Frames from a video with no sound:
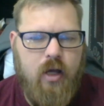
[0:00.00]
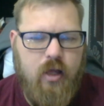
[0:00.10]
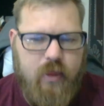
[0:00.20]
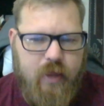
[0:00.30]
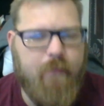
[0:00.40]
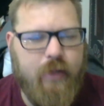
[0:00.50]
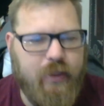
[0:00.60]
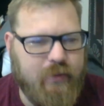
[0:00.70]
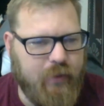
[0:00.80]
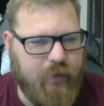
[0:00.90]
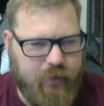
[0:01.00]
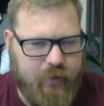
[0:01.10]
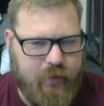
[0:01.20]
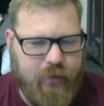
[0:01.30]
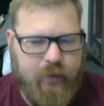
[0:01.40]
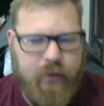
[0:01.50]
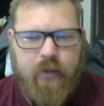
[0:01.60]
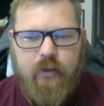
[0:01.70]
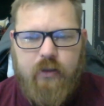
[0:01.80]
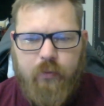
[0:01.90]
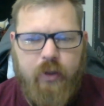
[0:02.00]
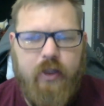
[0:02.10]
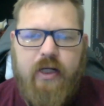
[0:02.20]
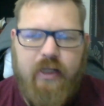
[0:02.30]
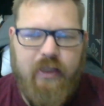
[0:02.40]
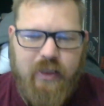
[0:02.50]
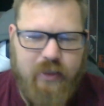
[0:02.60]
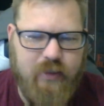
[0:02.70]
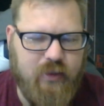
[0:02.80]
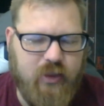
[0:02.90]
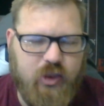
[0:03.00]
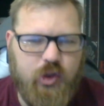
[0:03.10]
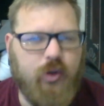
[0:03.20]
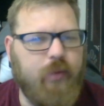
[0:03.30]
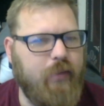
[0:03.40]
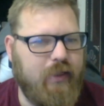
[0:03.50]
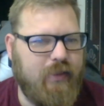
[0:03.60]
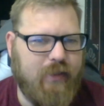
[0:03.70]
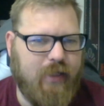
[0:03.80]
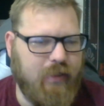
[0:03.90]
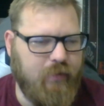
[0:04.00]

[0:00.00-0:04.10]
That being said, the community is extremely excited.